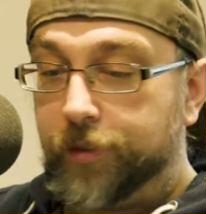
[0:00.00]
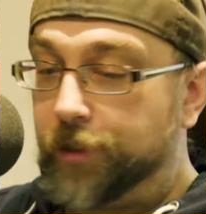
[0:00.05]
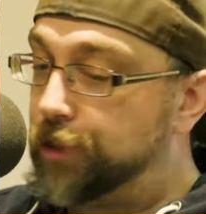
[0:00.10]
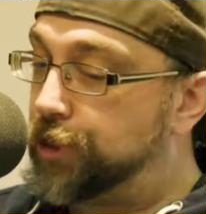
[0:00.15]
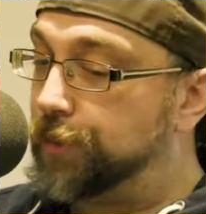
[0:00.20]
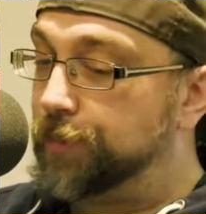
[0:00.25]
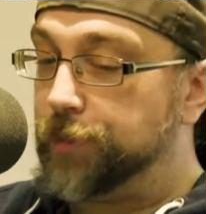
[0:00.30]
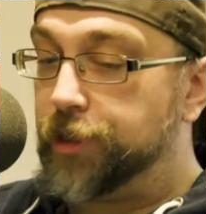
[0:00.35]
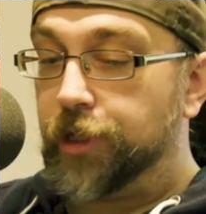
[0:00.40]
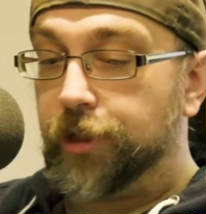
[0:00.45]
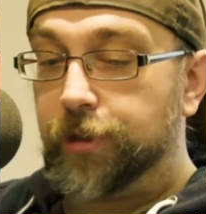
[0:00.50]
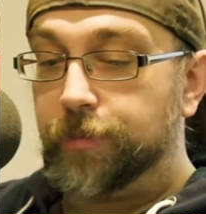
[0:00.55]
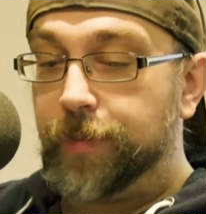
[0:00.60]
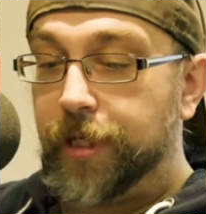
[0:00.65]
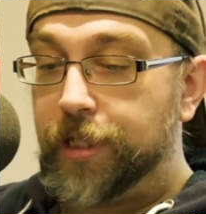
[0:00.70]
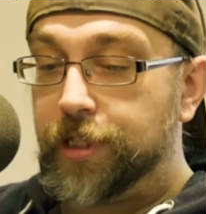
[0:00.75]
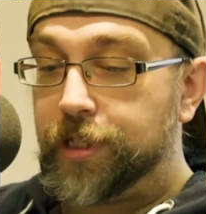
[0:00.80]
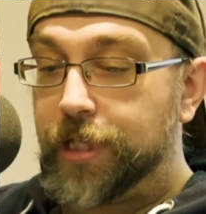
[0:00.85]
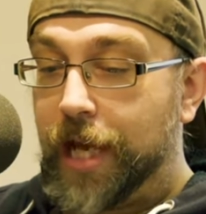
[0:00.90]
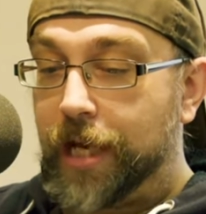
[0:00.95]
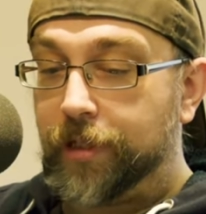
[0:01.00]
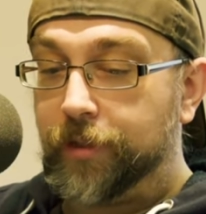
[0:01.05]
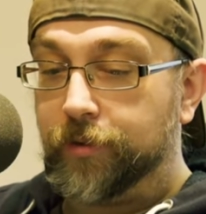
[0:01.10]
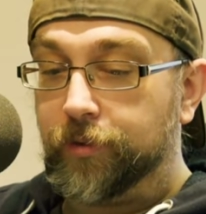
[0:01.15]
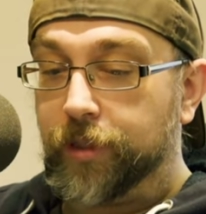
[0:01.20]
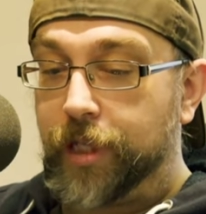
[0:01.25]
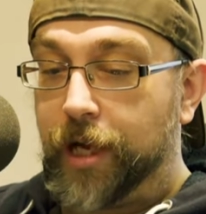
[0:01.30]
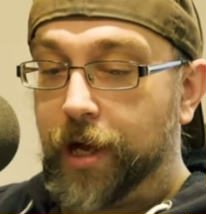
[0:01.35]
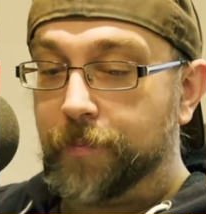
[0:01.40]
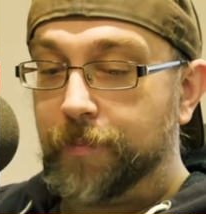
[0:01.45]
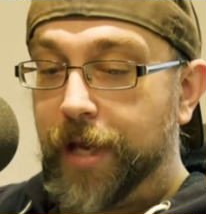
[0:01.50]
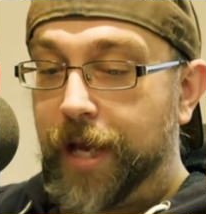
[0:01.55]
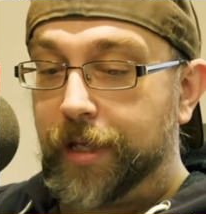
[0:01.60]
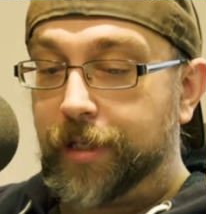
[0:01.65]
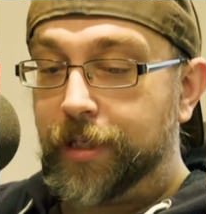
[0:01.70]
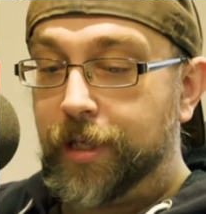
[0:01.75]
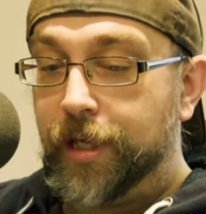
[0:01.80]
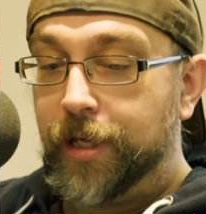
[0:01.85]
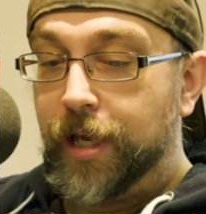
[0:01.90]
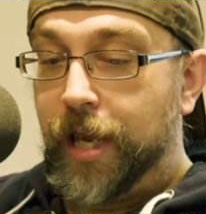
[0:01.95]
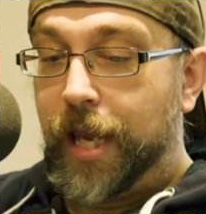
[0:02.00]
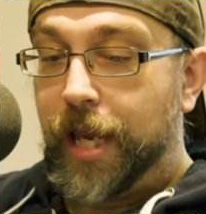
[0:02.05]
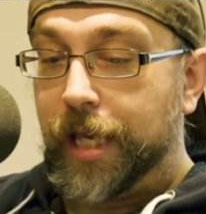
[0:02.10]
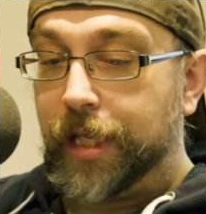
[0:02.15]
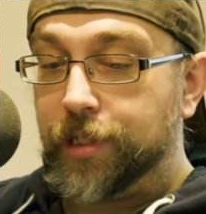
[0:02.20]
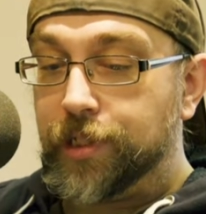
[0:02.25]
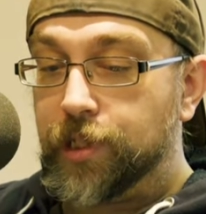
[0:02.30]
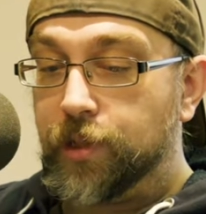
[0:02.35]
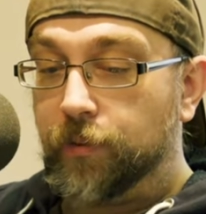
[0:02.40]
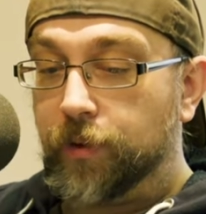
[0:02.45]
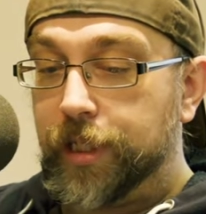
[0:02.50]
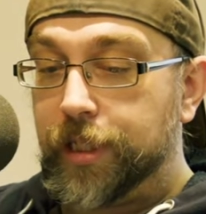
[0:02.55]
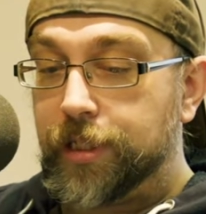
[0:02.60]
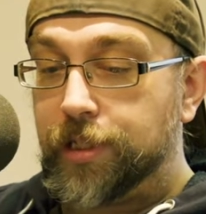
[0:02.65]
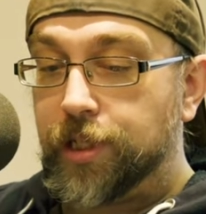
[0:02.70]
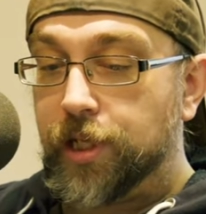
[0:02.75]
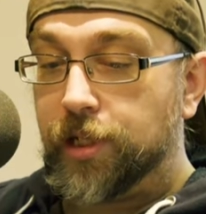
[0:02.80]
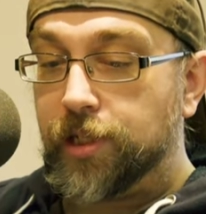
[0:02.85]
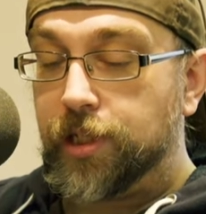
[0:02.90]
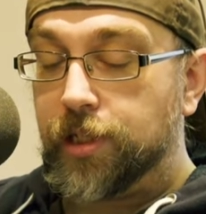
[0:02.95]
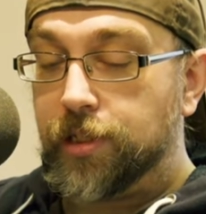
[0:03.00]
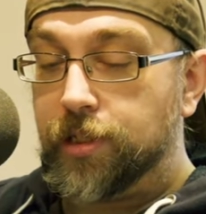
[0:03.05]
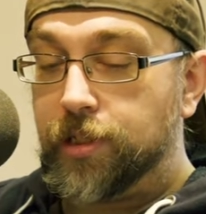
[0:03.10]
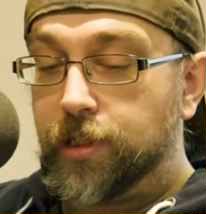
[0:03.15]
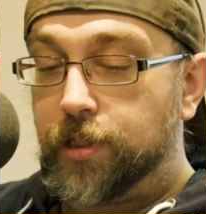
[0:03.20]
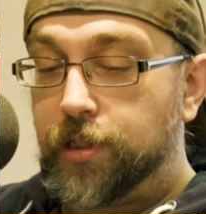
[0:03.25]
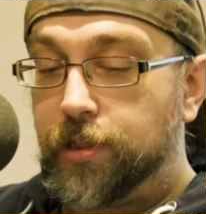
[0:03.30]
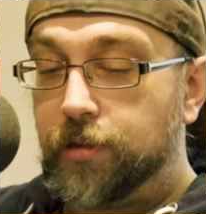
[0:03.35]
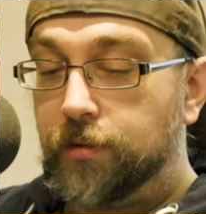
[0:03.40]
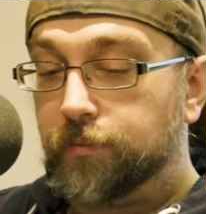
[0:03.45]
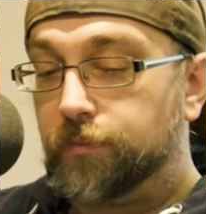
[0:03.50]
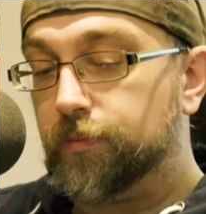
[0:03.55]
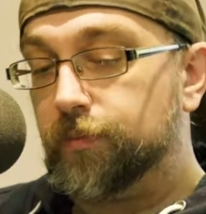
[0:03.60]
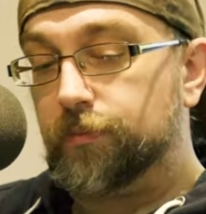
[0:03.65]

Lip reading: There's some turn-based tactical combat and story decisions.